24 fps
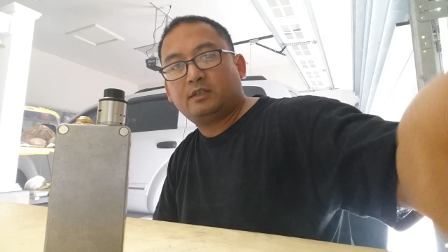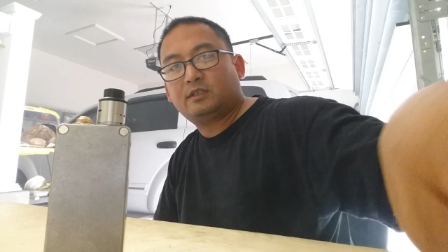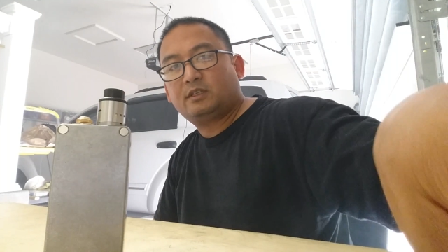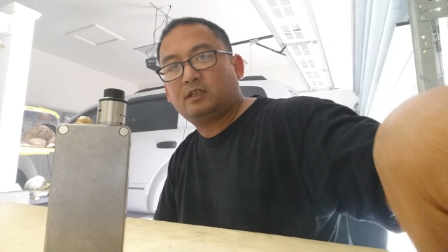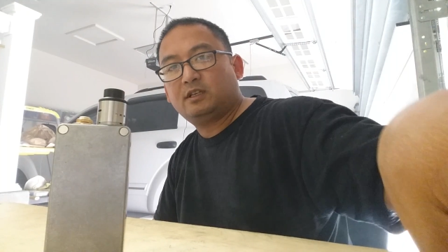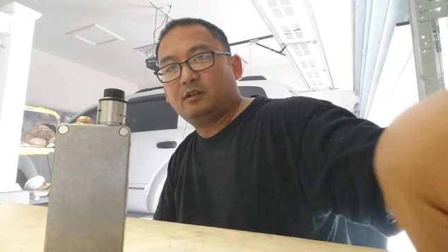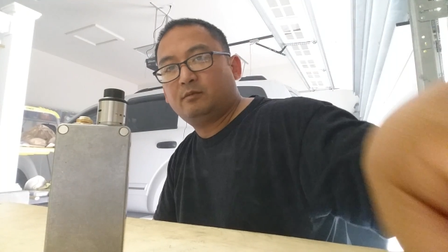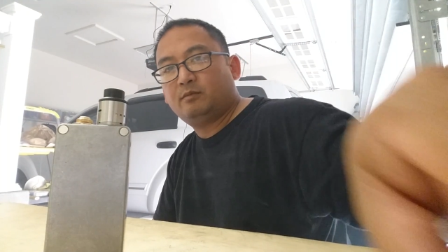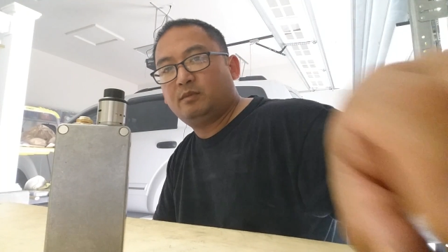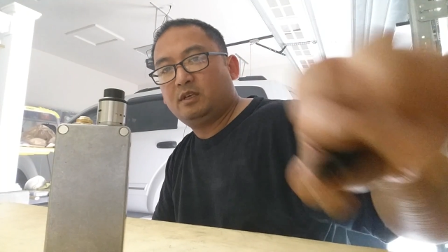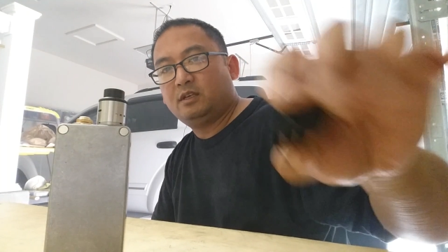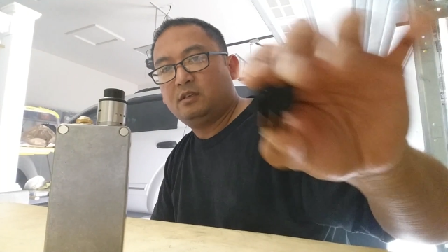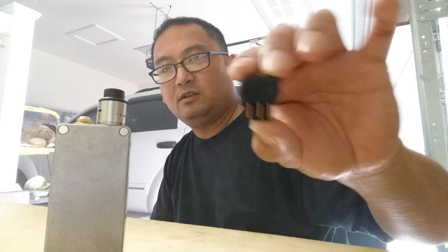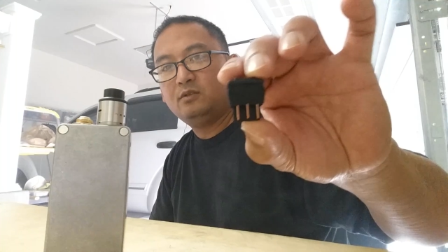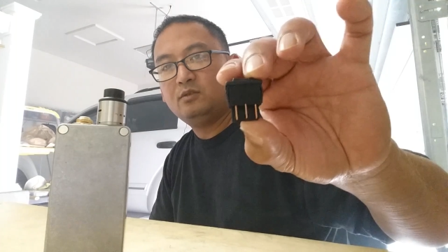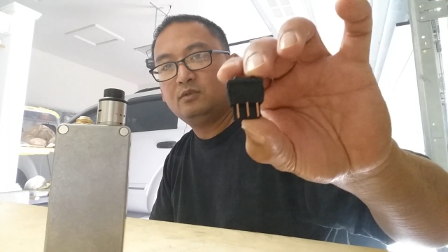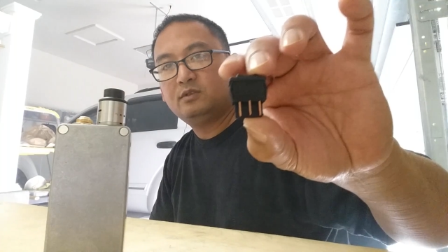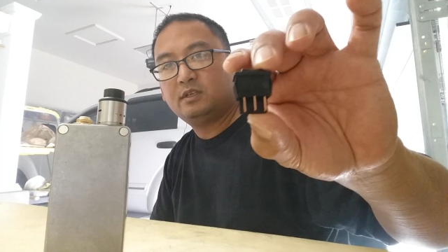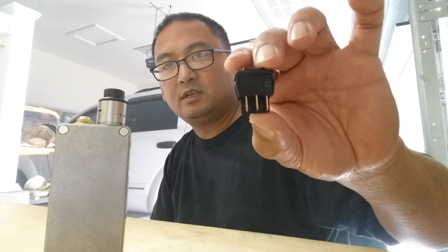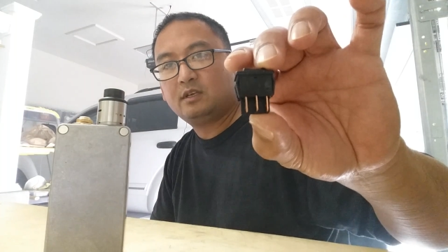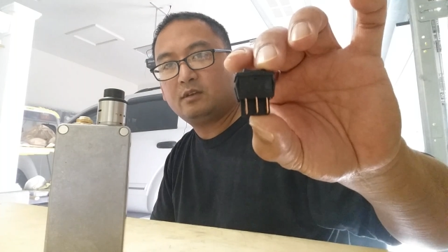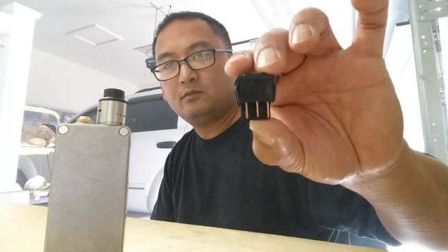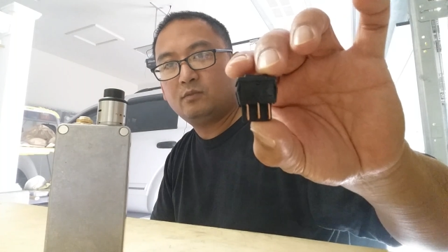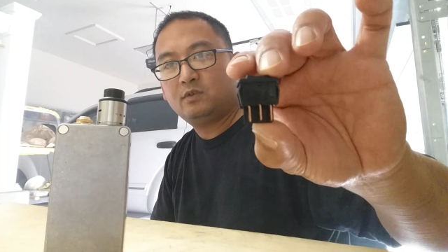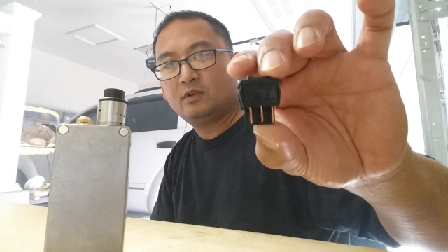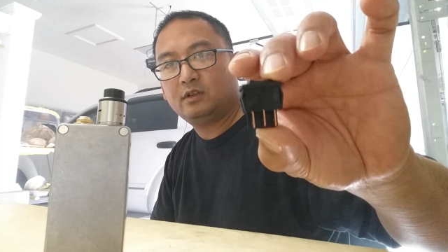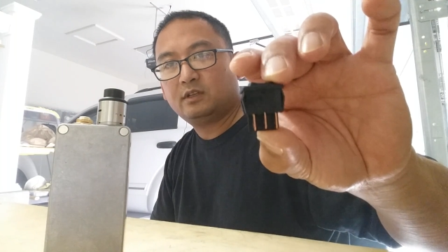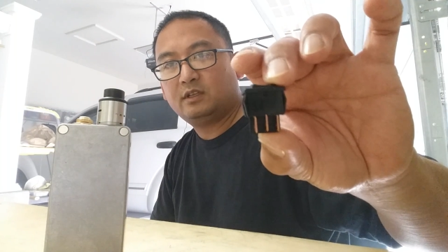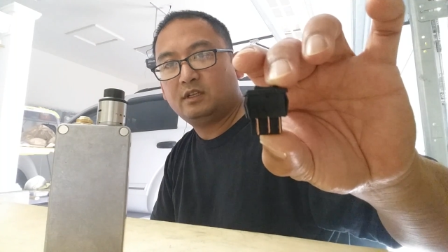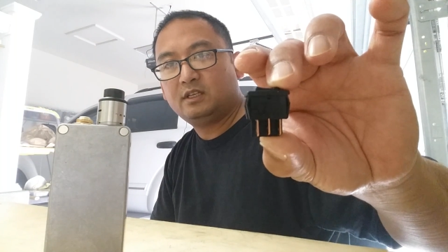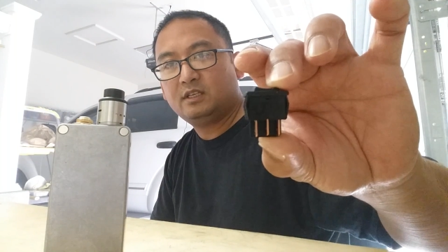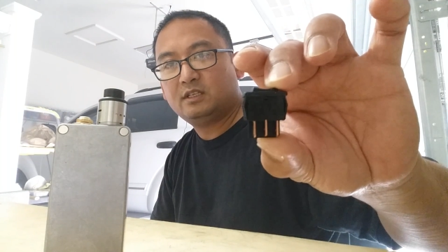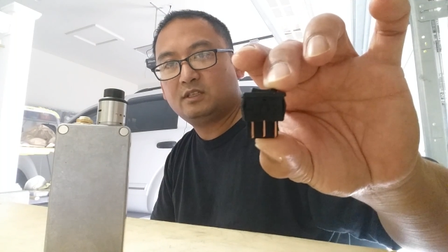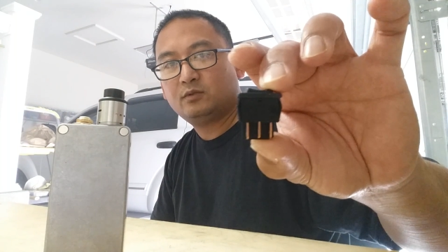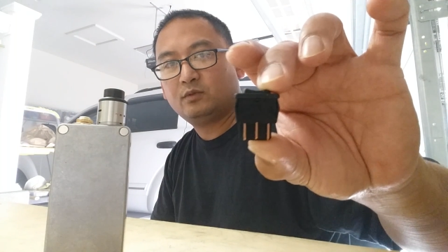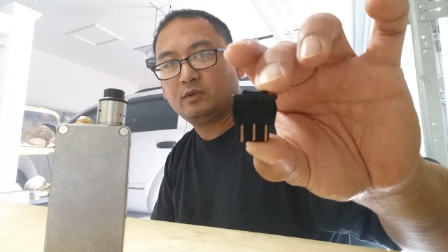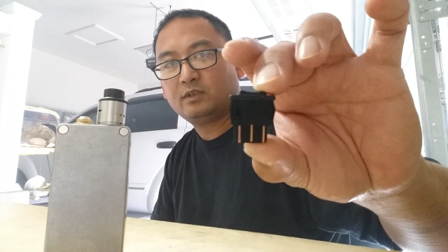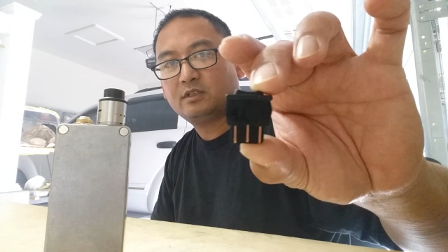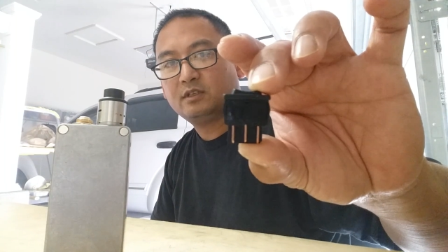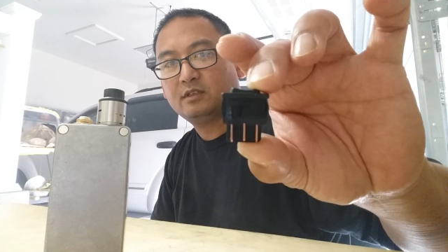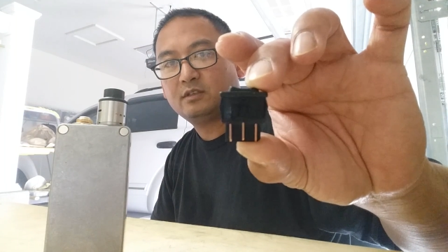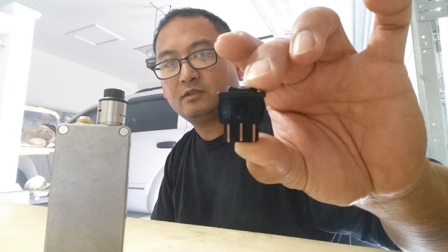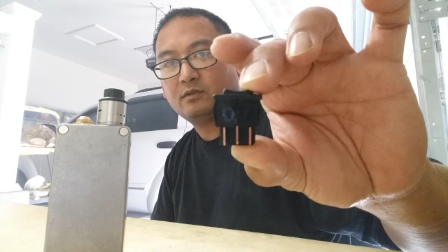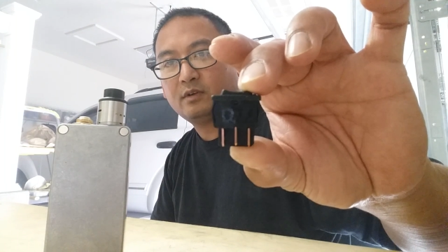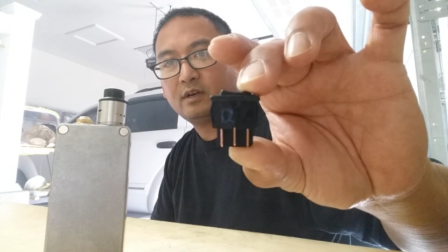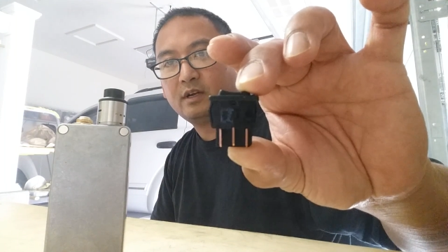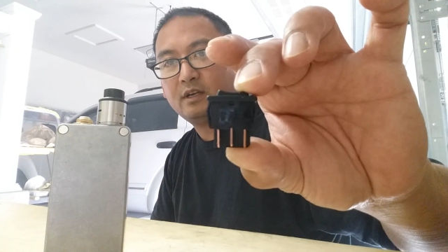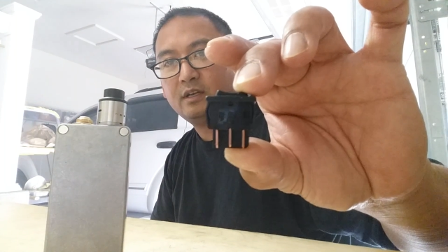is going to be using one of these
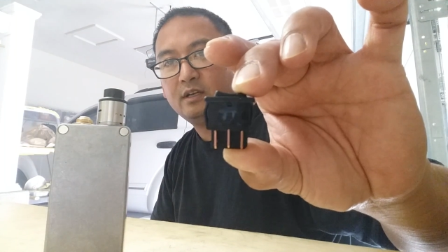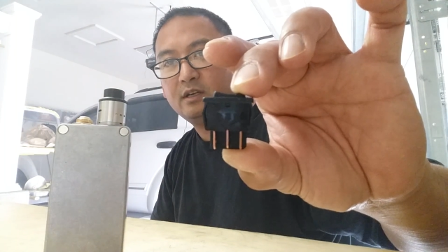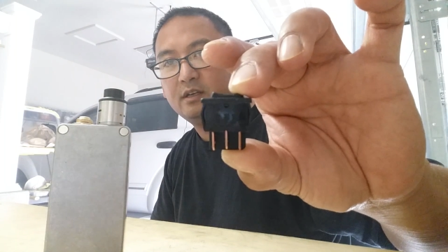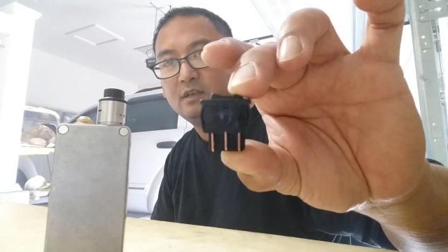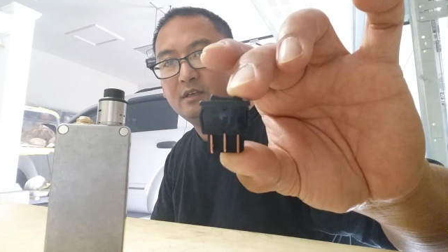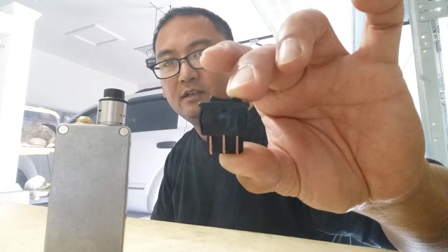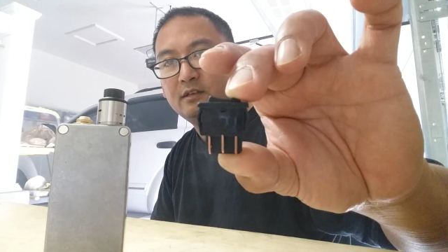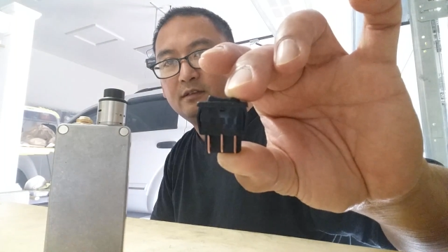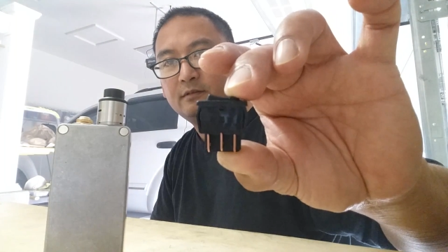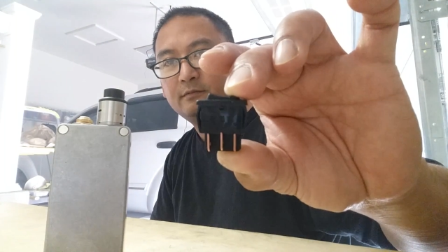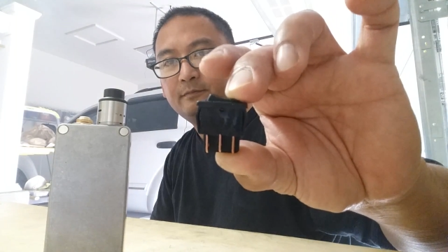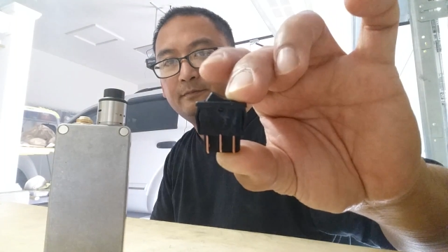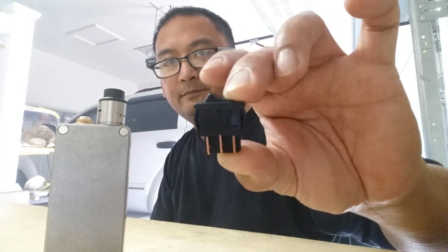switches right here.